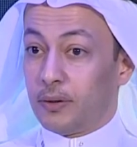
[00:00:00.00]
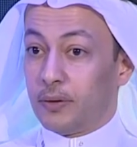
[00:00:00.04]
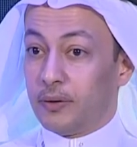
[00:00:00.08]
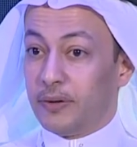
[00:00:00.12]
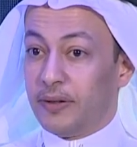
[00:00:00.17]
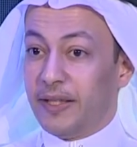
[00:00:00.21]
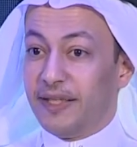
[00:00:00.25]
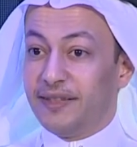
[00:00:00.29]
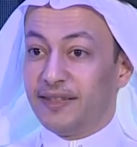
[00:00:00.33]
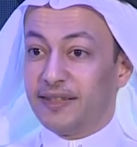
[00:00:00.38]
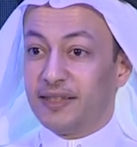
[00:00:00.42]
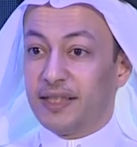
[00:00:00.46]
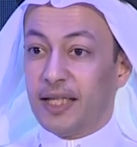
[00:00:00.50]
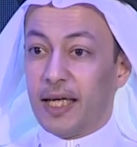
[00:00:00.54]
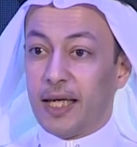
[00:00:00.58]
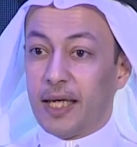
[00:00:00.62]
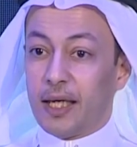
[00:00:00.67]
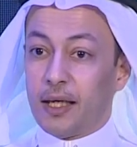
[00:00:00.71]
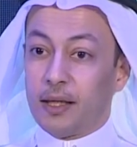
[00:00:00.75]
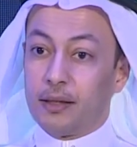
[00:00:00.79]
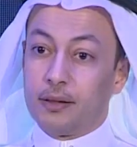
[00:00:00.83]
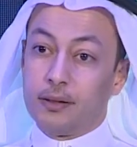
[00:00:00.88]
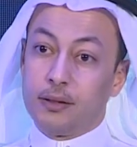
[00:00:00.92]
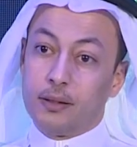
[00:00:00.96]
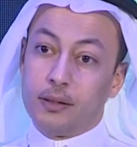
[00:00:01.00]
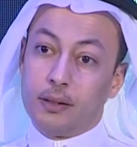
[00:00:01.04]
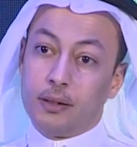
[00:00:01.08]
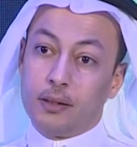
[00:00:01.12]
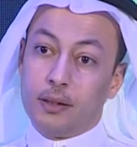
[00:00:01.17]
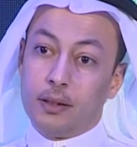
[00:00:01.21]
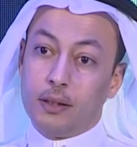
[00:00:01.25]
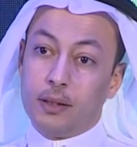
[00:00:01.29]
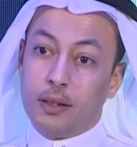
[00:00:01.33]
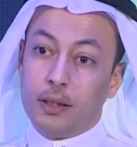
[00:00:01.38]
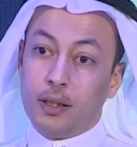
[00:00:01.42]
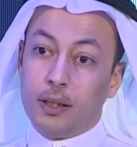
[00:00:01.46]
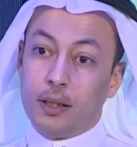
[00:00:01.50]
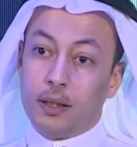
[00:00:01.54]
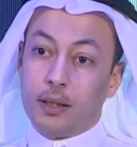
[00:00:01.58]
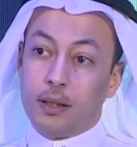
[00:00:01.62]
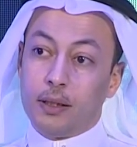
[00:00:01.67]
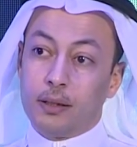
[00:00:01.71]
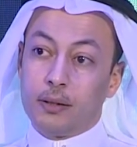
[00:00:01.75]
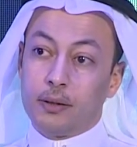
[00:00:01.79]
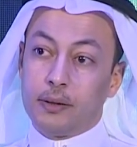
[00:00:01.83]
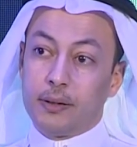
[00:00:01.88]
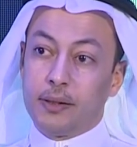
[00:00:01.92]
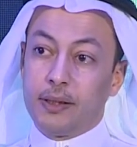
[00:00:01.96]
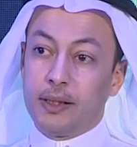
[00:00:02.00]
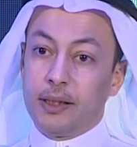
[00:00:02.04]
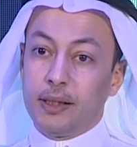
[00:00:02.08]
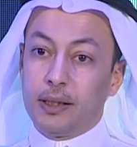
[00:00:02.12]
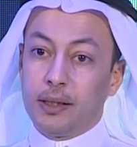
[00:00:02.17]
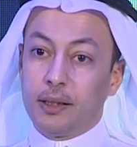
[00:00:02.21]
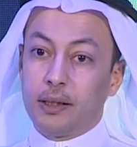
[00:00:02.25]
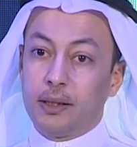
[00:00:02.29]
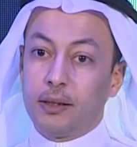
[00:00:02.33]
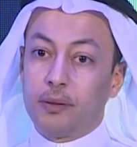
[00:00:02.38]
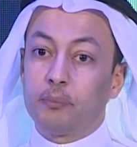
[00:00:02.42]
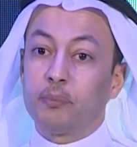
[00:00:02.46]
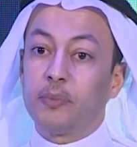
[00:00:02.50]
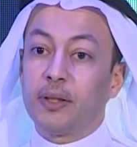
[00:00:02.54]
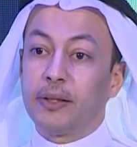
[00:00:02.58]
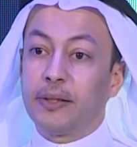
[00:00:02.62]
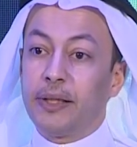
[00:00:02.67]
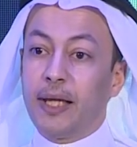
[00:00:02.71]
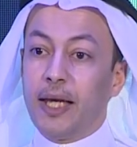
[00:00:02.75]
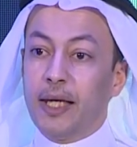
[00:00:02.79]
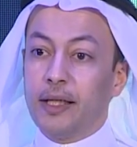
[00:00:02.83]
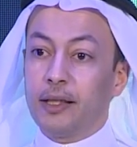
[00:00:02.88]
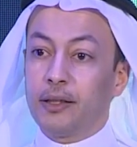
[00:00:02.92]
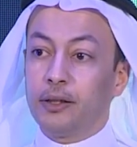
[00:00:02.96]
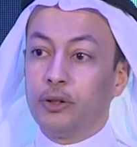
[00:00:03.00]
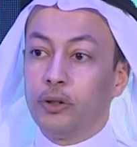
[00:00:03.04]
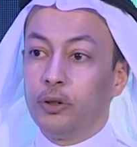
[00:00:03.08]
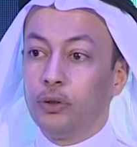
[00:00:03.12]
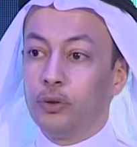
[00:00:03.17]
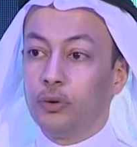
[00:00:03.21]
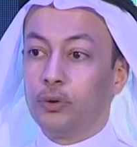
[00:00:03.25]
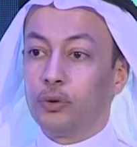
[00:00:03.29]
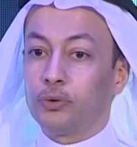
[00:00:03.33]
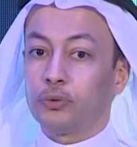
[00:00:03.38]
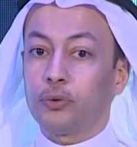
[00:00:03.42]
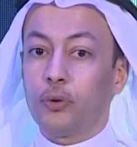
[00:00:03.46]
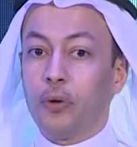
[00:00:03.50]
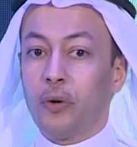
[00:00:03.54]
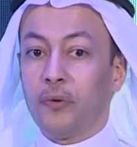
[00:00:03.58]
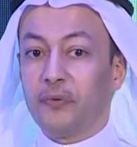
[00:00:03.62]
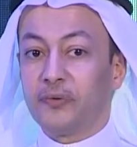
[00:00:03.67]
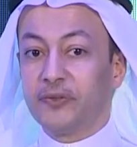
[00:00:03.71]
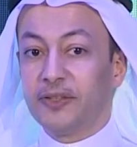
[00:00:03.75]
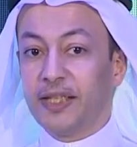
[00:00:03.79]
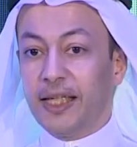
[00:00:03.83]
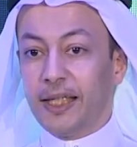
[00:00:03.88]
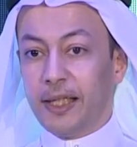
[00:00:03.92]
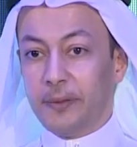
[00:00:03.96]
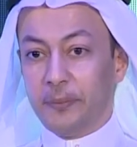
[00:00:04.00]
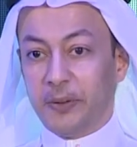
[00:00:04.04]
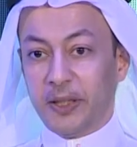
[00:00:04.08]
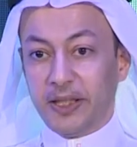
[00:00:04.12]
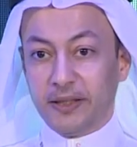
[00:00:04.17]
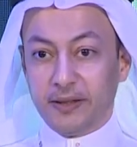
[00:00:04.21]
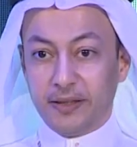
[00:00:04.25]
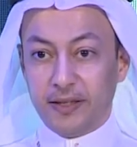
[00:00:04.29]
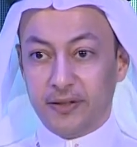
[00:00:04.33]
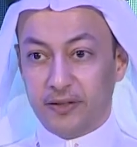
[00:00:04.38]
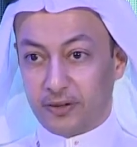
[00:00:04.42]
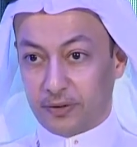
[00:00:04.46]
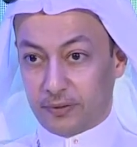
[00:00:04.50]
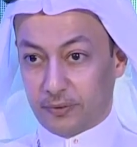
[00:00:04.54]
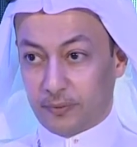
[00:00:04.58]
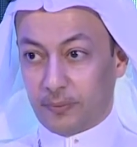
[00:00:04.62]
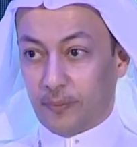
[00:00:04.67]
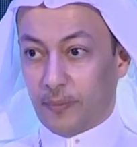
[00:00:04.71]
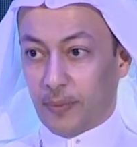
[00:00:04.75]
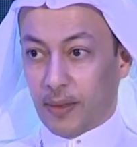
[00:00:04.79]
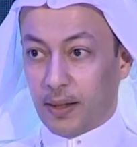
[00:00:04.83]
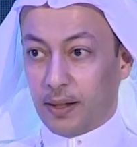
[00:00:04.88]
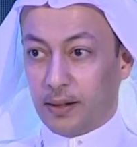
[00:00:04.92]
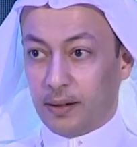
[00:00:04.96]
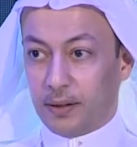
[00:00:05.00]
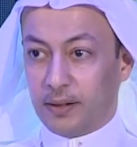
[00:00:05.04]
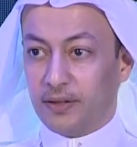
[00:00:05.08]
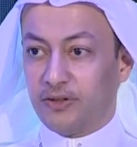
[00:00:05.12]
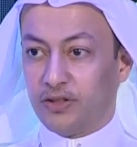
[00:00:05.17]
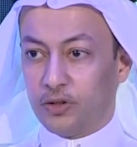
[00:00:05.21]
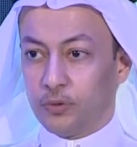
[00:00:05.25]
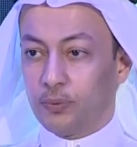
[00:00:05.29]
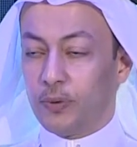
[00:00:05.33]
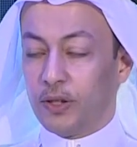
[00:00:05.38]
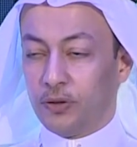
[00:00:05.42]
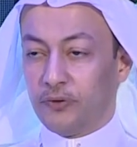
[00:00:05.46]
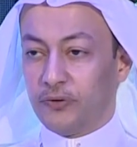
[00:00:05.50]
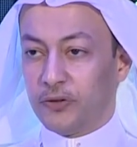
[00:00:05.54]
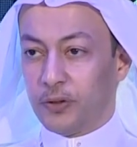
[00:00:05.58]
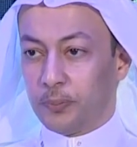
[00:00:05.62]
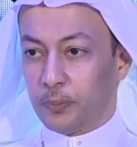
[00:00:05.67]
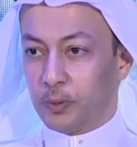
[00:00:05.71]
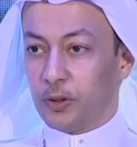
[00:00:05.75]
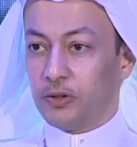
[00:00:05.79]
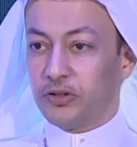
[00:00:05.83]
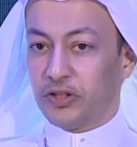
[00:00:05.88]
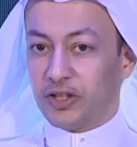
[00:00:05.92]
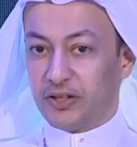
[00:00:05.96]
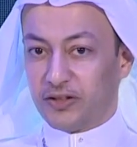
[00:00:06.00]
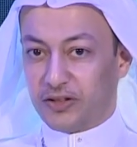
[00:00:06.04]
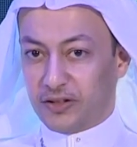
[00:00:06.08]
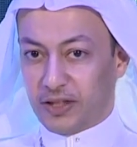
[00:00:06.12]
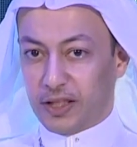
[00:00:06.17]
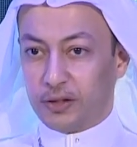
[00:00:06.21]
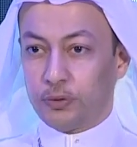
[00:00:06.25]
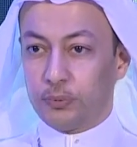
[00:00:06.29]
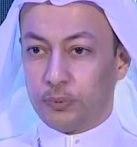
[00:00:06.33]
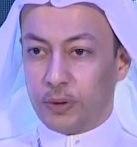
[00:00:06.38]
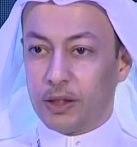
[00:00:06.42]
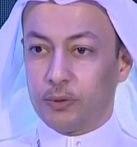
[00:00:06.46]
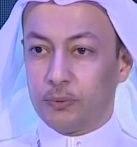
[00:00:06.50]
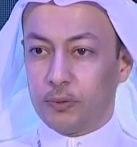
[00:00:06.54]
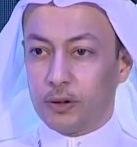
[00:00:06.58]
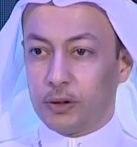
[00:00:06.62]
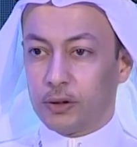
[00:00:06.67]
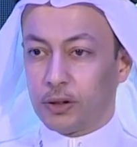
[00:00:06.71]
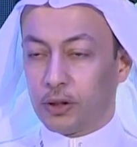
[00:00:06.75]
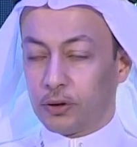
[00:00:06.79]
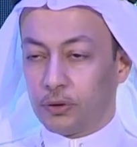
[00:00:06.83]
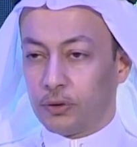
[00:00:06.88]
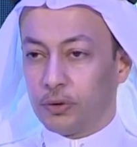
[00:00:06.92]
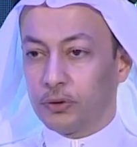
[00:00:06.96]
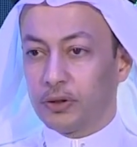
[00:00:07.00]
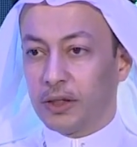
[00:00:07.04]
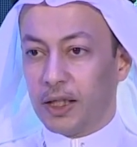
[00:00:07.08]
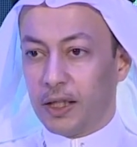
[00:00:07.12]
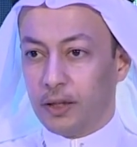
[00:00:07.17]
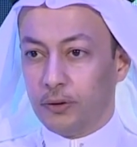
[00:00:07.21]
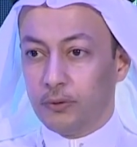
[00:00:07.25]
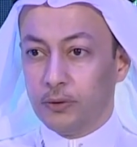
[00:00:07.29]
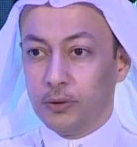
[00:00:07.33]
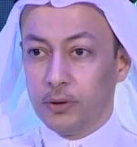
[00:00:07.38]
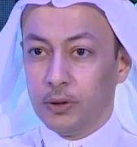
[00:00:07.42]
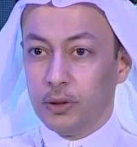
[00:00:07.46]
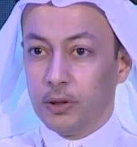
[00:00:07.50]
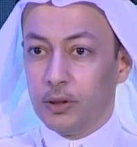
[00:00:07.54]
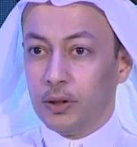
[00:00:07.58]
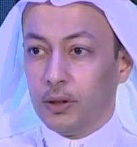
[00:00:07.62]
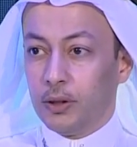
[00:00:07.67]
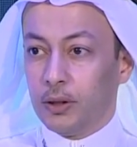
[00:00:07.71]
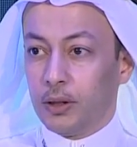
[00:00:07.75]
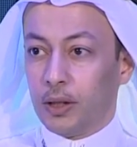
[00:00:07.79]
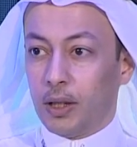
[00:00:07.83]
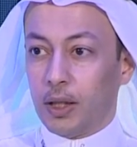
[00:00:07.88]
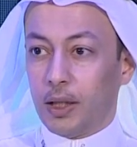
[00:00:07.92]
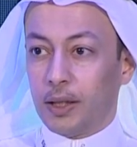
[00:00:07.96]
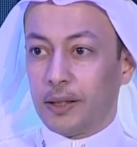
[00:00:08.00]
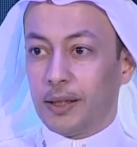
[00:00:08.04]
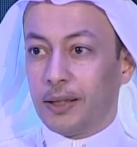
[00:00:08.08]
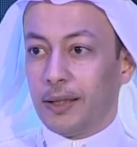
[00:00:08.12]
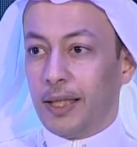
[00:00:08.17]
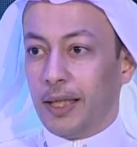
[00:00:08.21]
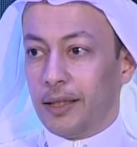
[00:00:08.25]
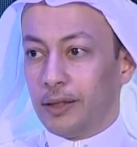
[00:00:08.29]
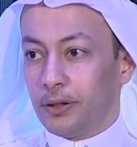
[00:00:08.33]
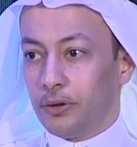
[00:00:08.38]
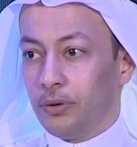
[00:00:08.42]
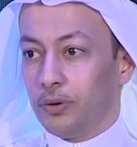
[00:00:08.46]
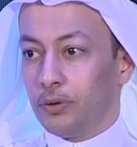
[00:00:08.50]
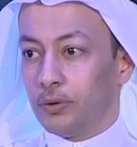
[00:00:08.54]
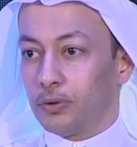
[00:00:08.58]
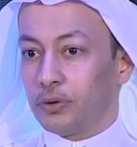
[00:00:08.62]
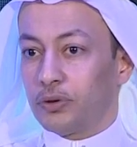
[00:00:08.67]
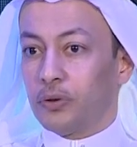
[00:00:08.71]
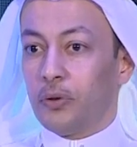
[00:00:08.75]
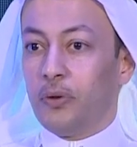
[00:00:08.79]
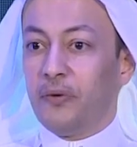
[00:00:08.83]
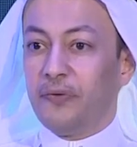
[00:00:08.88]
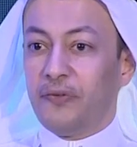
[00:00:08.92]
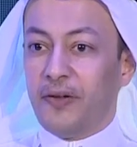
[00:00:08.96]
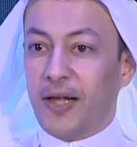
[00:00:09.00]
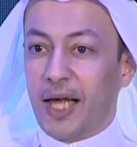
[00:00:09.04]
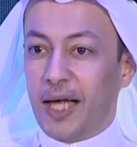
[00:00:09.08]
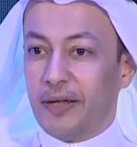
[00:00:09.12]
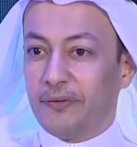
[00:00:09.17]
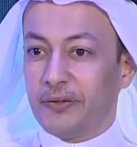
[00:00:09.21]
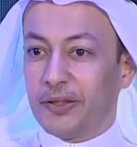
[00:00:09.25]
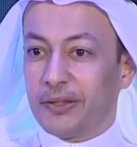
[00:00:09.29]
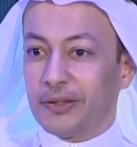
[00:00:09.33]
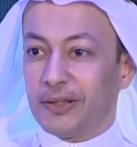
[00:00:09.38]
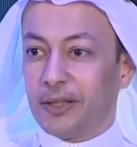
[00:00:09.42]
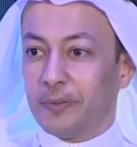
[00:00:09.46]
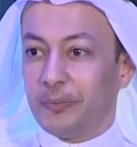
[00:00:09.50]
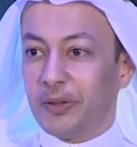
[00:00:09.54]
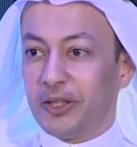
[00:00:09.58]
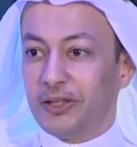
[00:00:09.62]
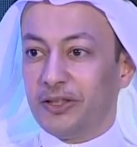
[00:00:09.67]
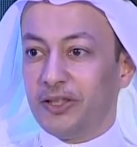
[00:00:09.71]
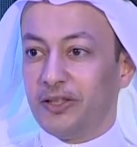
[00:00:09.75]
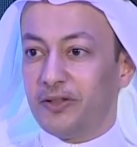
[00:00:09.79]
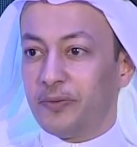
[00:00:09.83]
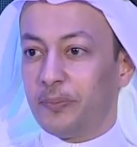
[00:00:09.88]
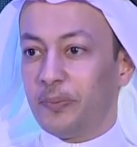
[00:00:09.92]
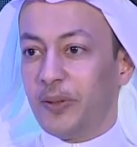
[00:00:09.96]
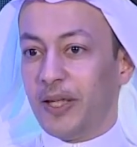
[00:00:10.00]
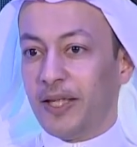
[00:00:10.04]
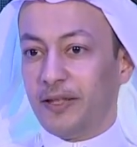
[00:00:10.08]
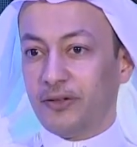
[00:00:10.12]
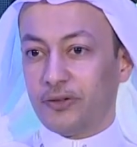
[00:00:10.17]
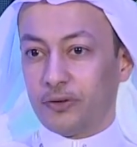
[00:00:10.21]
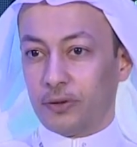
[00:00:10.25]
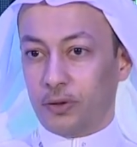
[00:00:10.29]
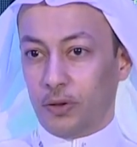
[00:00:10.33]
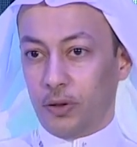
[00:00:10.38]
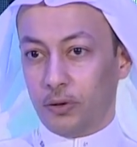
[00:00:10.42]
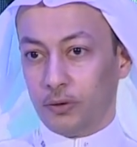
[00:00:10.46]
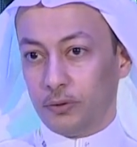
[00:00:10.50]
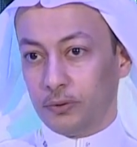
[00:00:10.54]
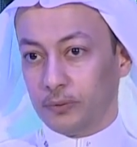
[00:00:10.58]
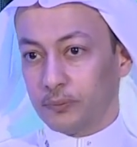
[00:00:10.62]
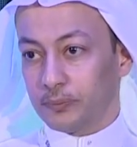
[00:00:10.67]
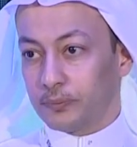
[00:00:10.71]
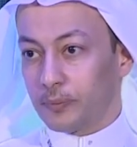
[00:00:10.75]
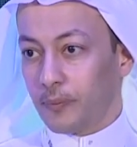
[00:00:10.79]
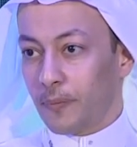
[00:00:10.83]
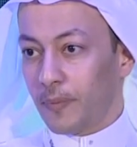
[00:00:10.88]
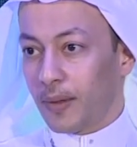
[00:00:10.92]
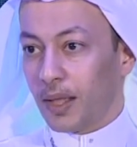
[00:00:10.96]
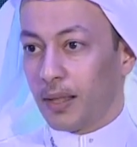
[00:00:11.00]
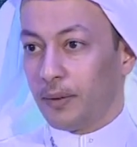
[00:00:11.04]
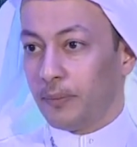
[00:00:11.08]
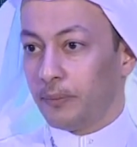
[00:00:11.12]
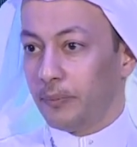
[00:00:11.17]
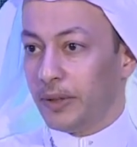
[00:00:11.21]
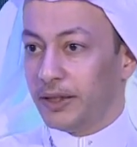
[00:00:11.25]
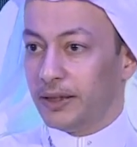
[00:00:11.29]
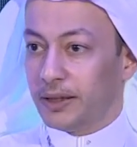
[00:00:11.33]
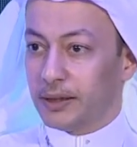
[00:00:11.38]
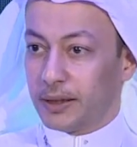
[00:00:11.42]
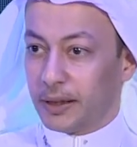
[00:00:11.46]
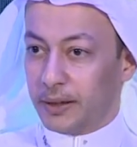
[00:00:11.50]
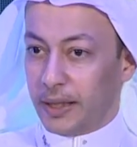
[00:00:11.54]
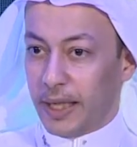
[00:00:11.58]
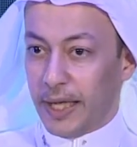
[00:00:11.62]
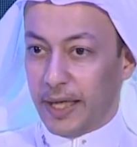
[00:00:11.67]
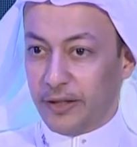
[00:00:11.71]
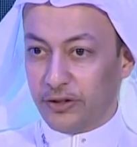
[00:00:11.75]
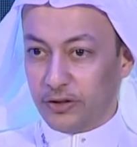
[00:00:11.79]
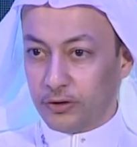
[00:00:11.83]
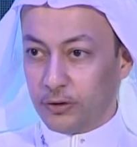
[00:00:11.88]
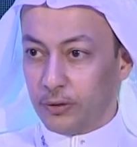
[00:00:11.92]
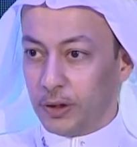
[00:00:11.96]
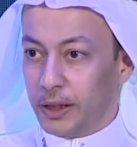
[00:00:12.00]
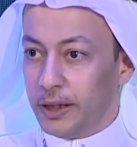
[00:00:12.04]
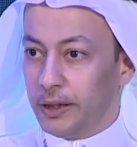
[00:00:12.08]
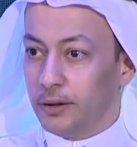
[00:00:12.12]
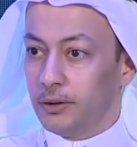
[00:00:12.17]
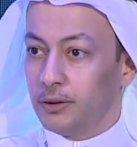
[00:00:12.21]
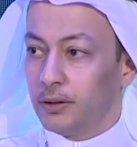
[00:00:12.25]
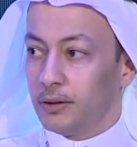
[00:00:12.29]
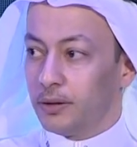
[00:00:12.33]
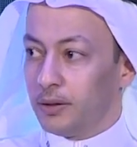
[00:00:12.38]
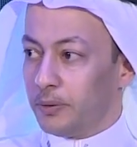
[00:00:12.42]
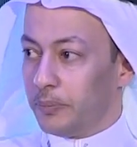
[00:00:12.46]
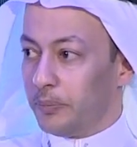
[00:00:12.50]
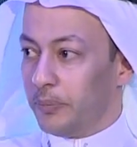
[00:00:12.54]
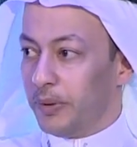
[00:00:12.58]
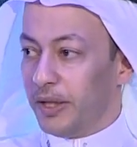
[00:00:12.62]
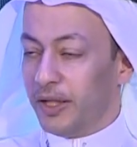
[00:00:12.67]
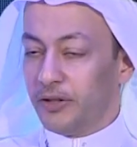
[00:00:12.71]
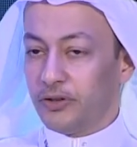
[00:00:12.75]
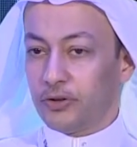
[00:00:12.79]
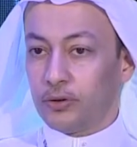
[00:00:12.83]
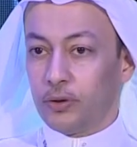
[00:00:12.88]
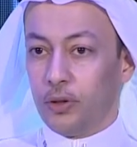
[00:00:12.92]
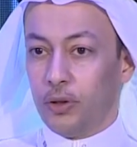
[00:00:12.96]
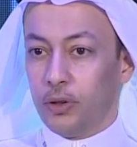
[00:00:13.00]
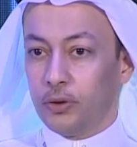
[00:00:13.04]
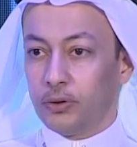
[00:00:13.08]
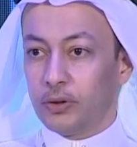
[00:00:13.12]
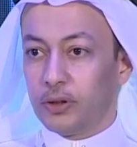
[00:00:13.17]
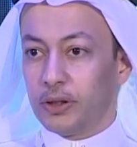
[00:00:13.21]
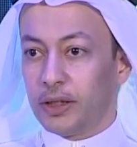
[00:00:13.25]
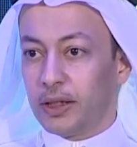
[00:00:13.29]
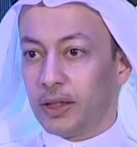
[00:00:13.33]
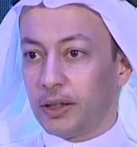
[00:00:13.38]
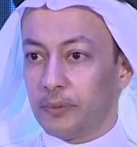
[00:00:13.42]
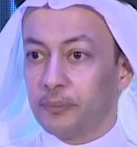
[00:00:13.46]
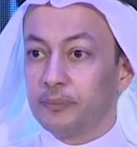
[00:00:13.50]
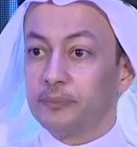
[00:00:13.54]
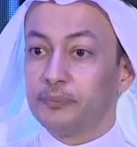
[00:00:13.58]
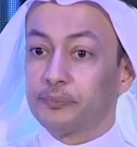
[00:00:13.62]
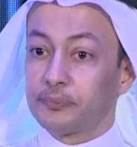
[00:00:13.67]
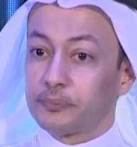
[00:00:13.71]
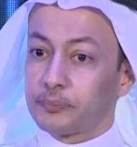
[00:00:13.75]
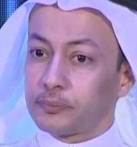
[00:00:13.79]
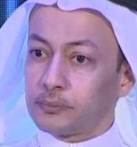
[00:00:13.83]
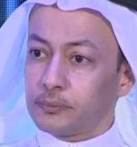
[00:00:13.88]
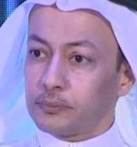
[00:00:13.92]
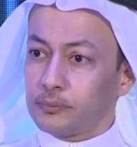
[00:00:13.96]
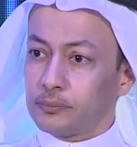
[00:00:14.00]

let's say, the likelihood of diabetes. This is one of the projects that we are working on now. The likelihood of having diabetes based on medical history, based on the